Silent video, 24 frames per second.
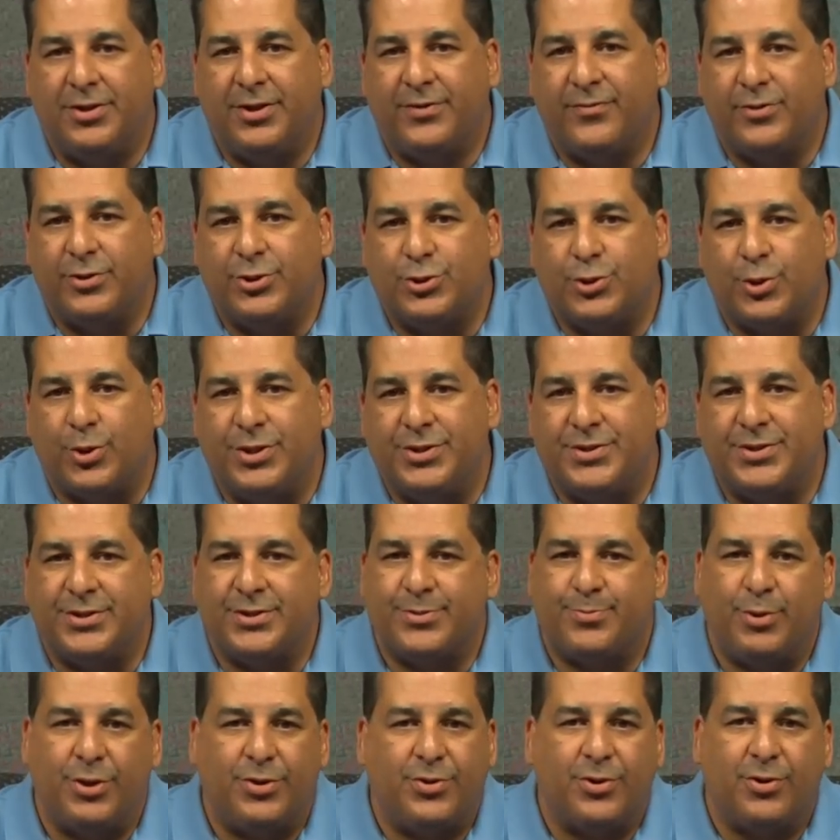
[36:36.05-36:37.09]
different choices,
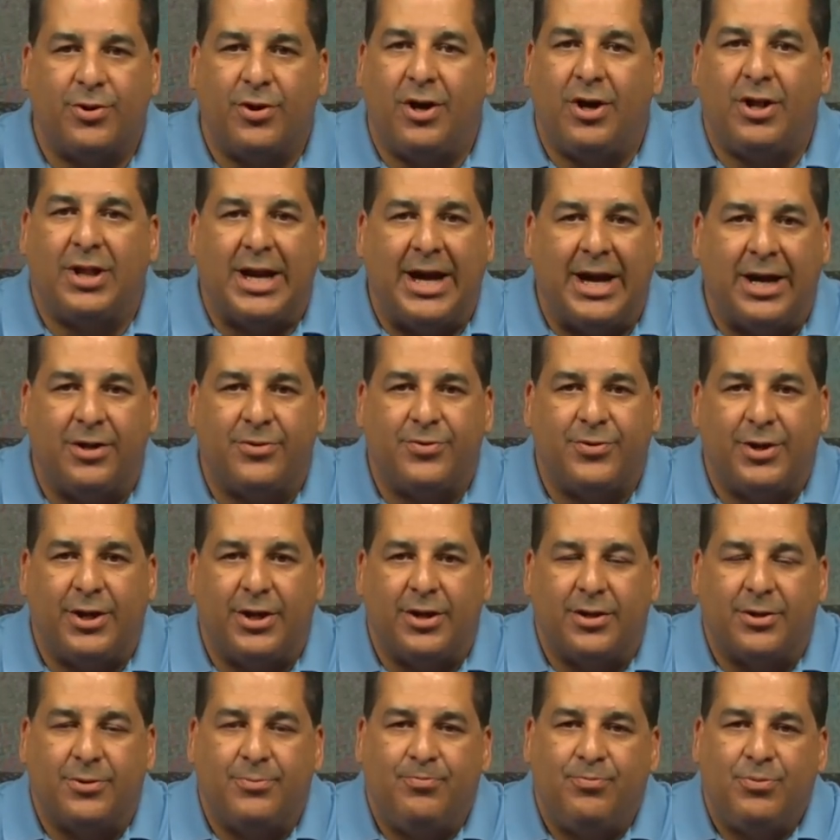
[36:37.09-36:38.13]
but they're all out
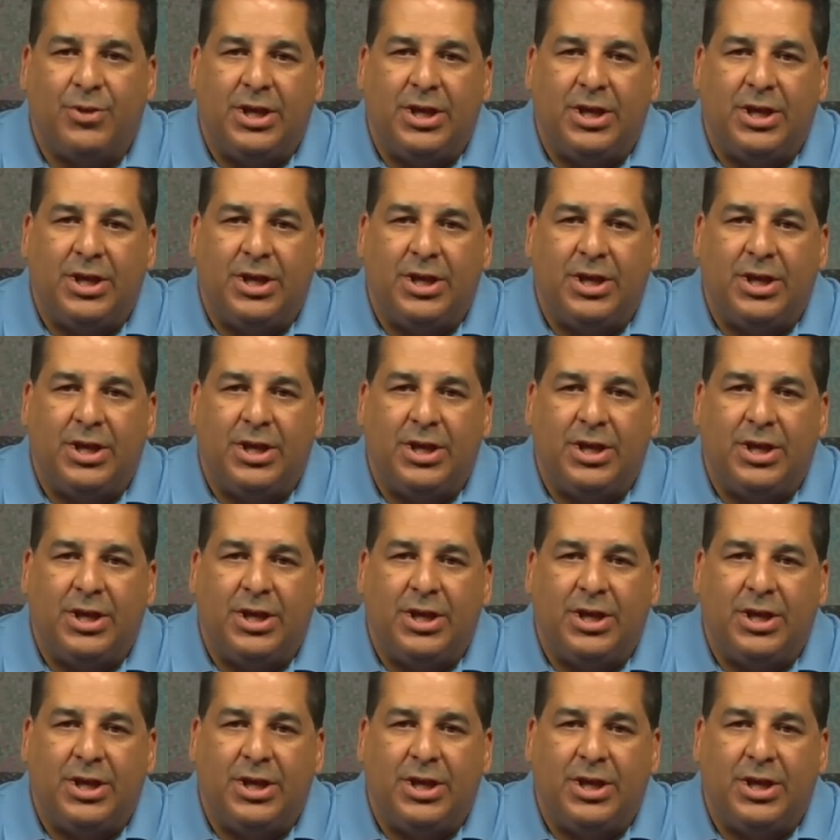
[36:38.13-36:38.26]
there.